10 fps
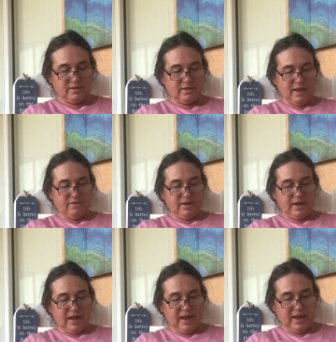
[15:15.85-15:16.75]
7,
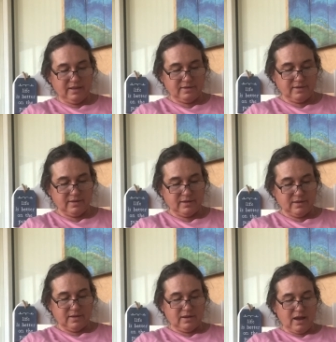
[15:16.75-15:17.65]
8,
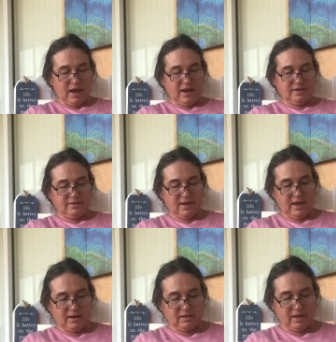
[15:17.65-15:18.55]
9,
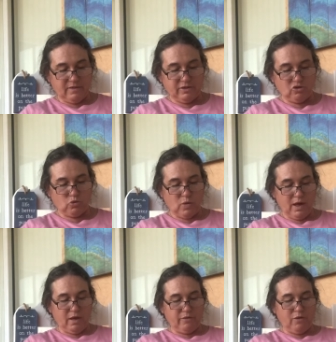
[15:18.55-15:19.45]
10, 11,
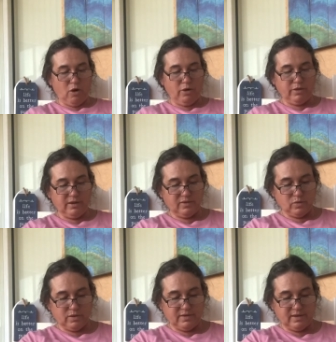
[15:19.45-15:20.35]
12. All these
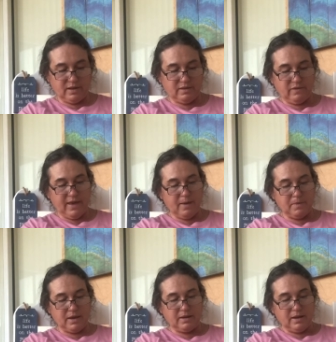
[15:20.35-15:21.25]
were the sons of
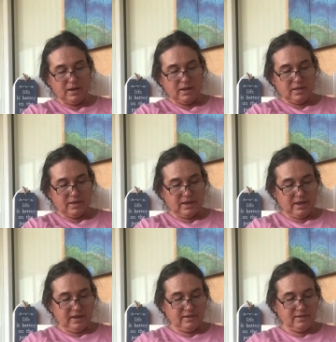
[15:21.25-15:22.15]
Heman, the
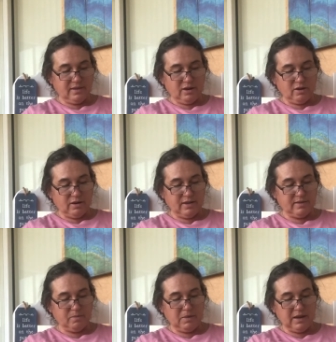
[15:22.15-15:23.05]
king's seer,
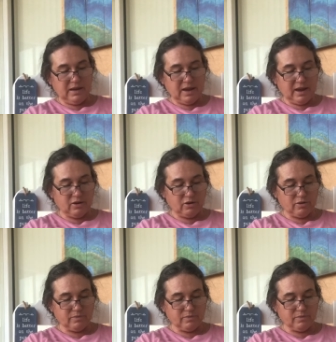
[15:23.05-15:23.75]
his mediator.